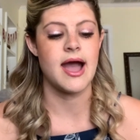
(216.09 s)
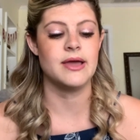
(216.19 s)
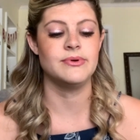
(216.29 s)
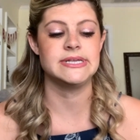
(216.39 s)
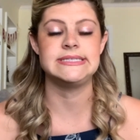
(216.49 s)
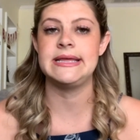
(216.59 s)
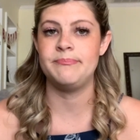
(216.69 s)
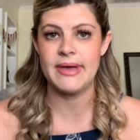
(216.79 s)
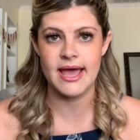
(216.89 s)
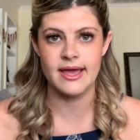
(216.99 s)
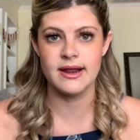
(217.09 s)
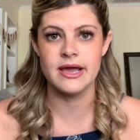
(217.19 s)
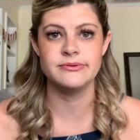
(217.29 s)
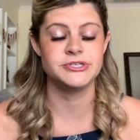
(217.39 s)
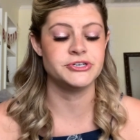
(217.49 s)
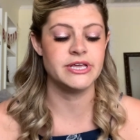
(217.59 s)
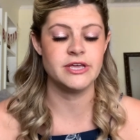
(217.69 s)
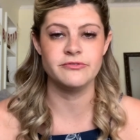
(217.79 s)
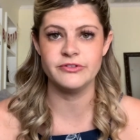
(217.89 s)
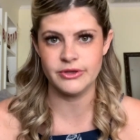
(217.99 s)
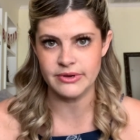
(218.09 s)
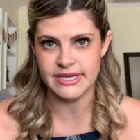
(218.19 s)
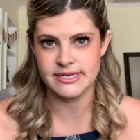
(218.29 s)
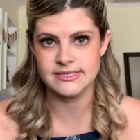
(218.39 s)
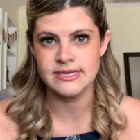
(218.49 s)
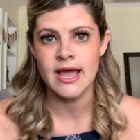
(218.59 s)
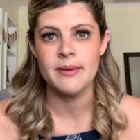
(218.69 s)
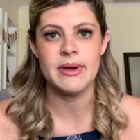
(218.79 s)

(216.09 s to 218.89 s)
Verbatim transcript: I was in bed, I was drinking fluids.